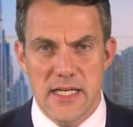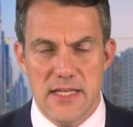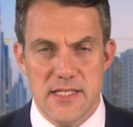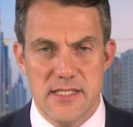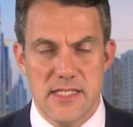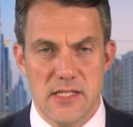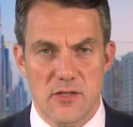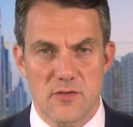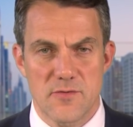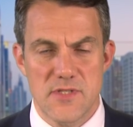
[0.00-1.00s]
in the city
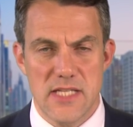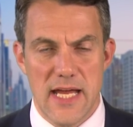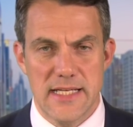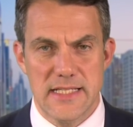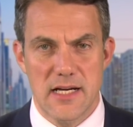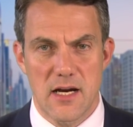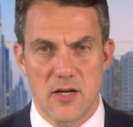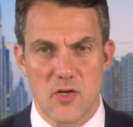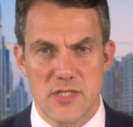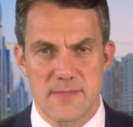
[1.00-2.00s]
of San
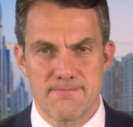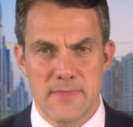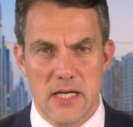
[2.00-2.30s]
Carlos.